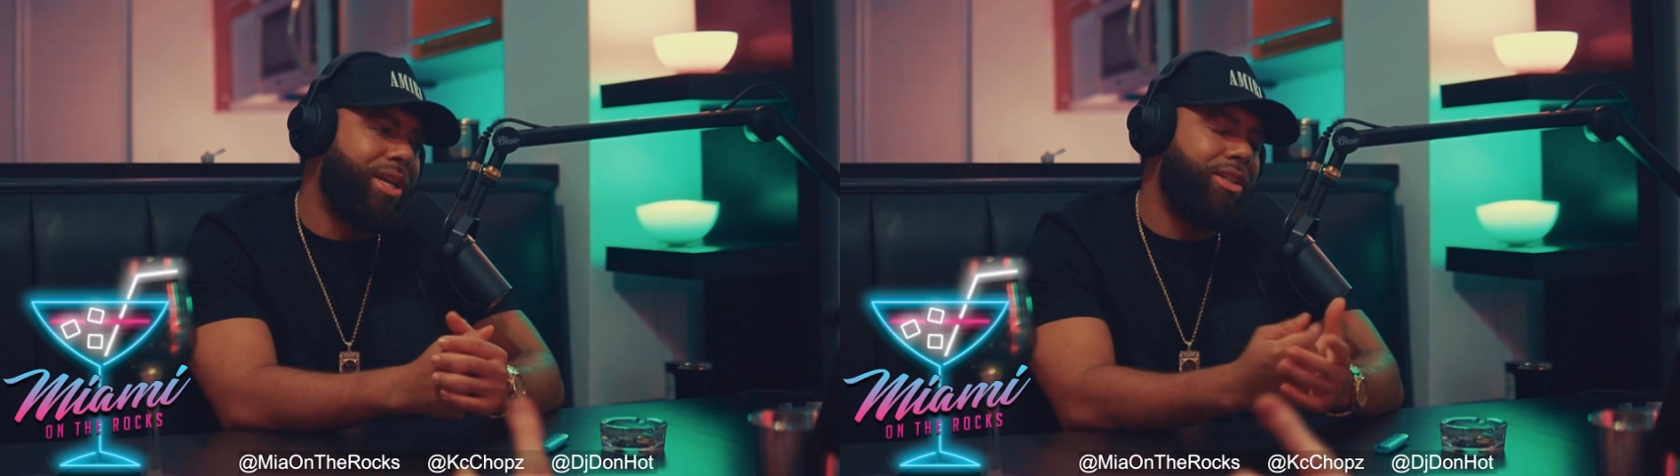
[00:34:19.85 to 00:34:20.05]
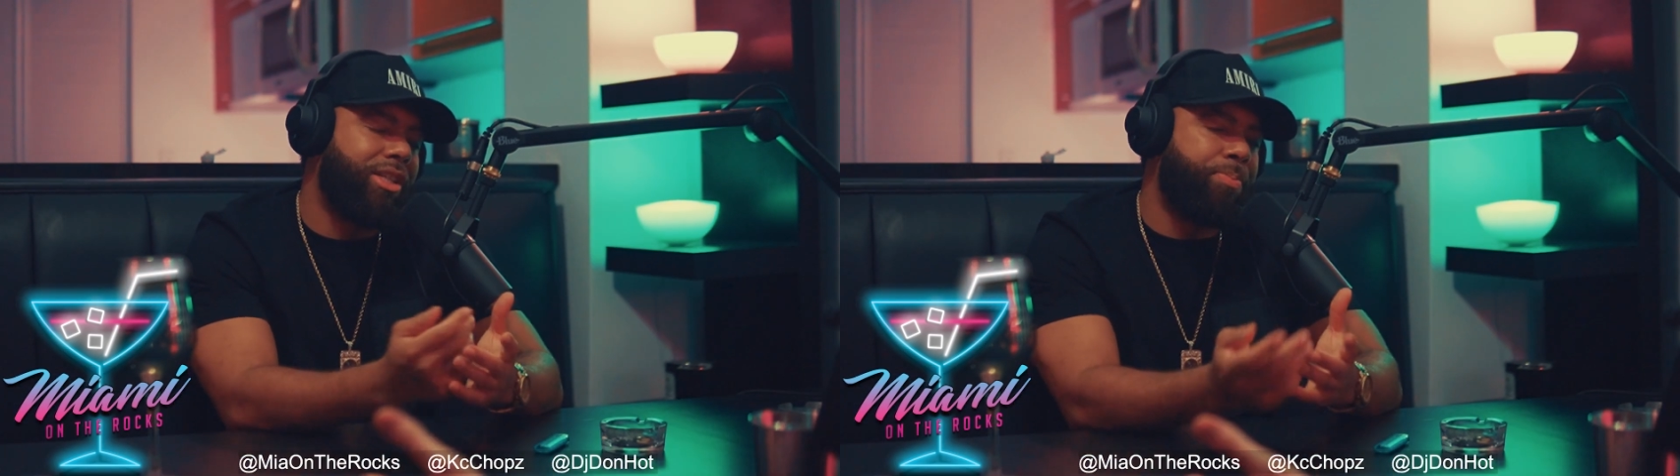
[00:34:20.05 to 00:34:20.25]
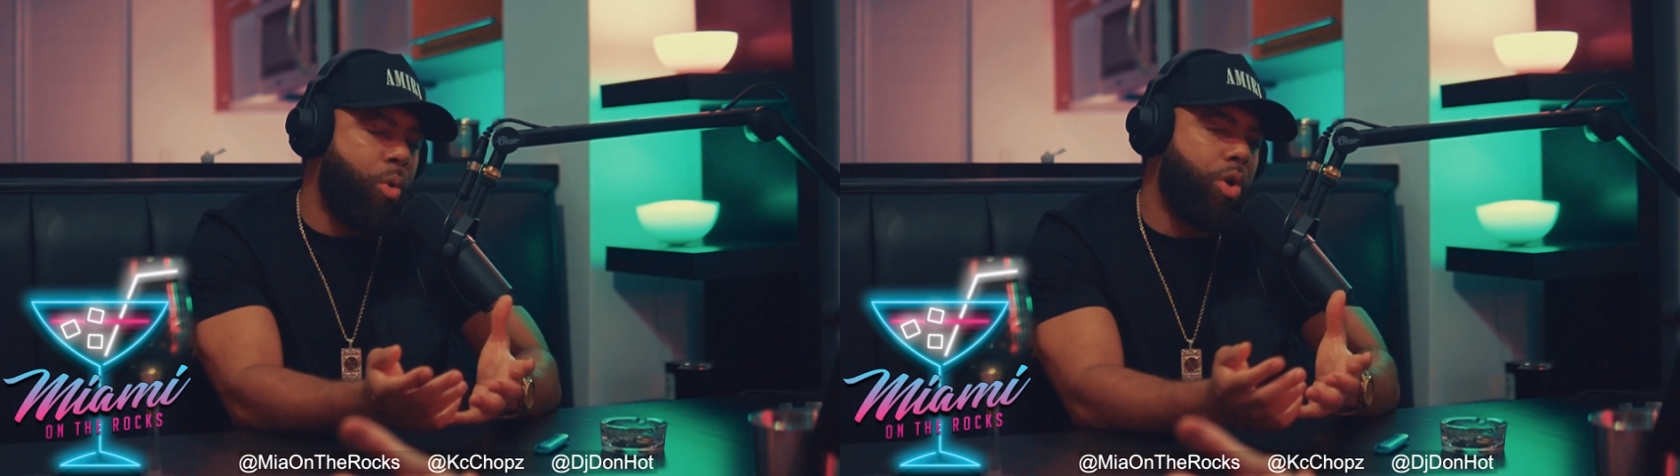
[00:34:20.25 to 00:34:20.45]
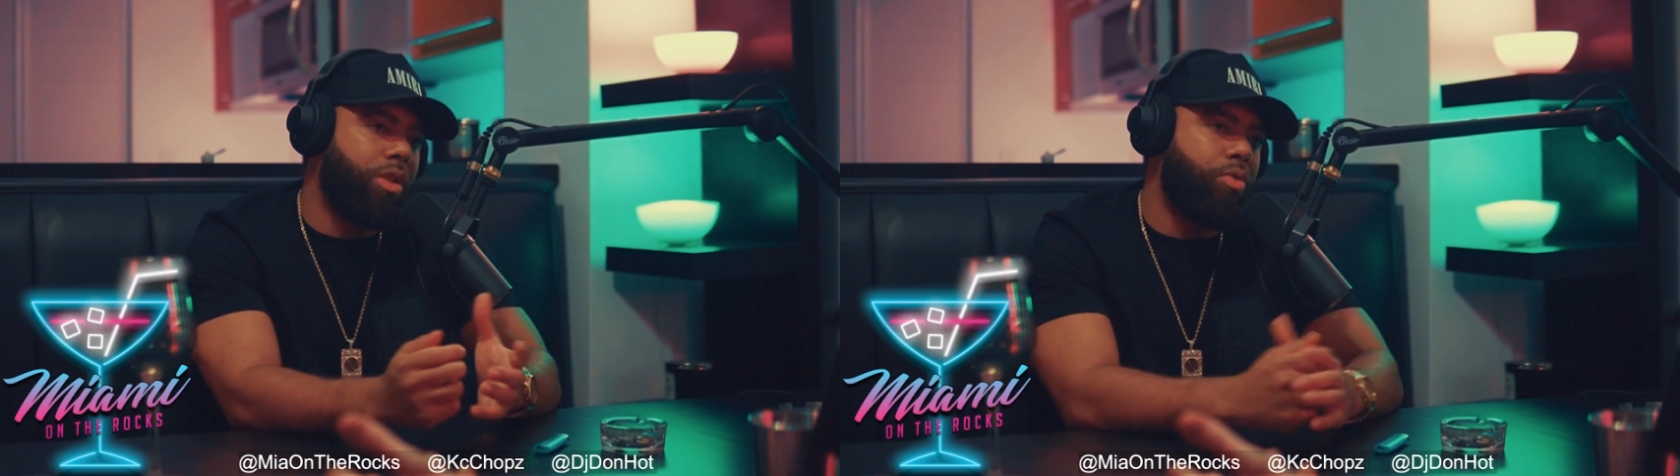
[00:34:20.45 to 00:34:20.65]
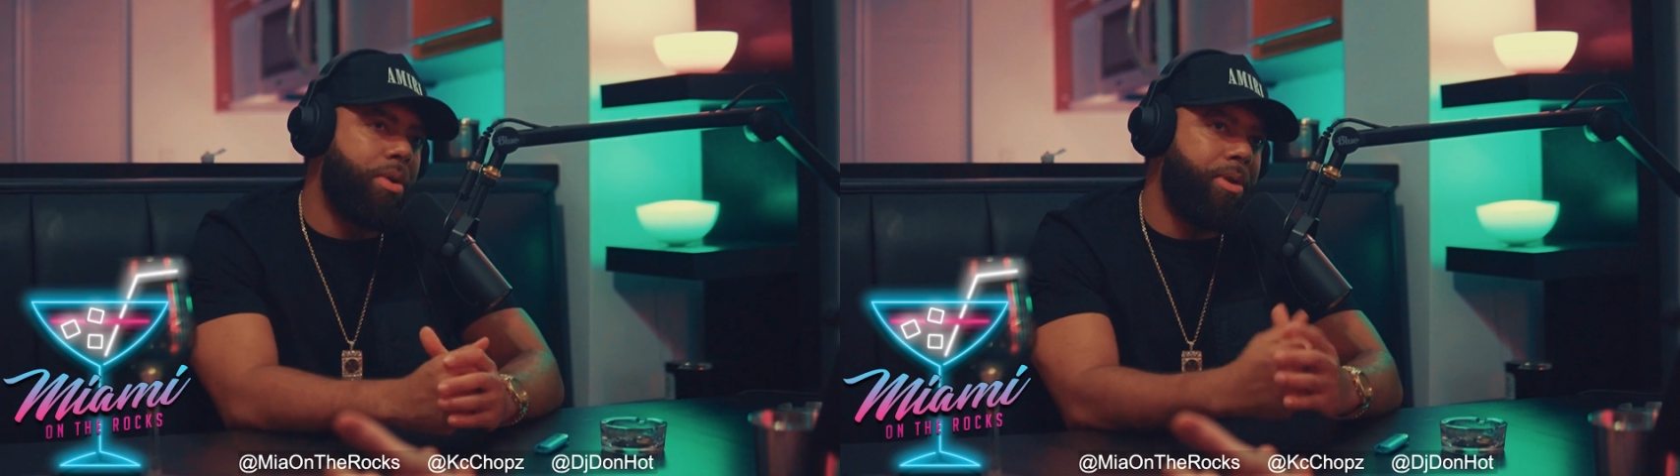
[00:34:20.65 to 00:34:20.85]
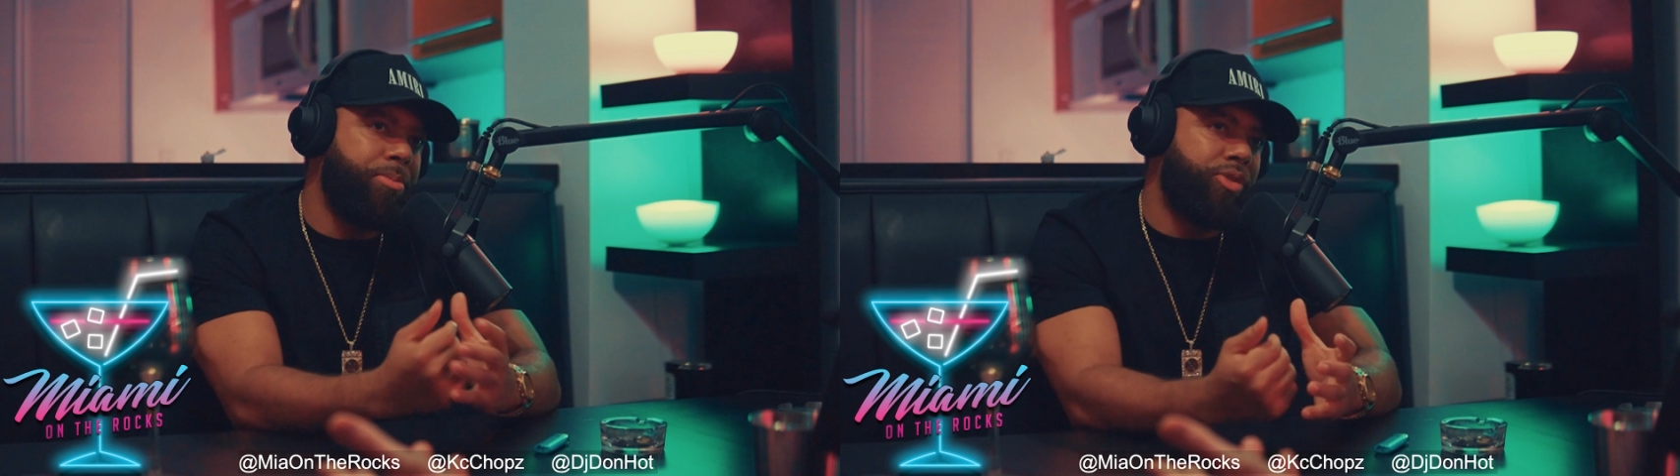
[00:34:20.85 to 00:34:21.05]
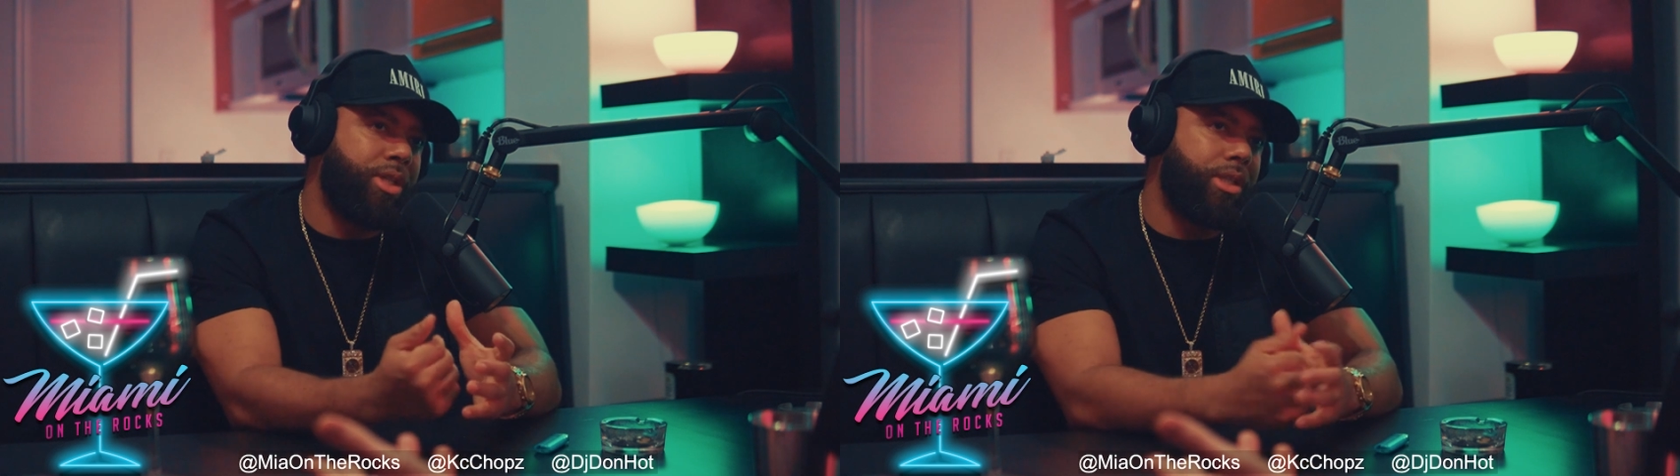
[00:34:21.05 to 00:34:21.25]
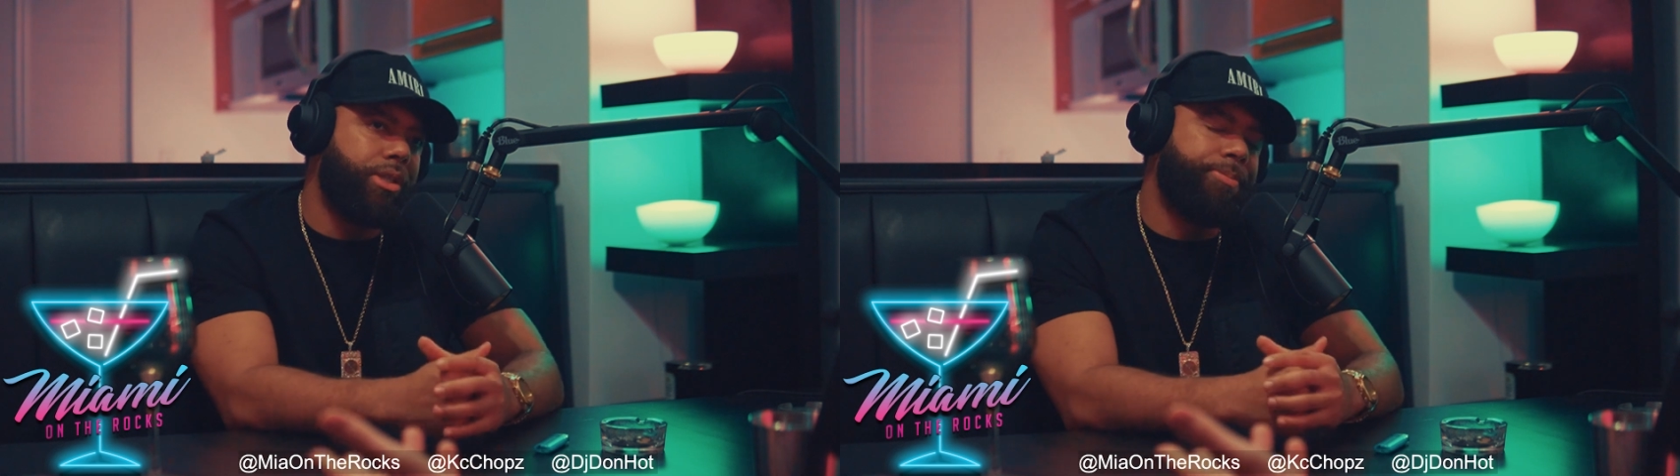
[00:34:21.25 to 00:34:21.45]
get to spoil the women musically.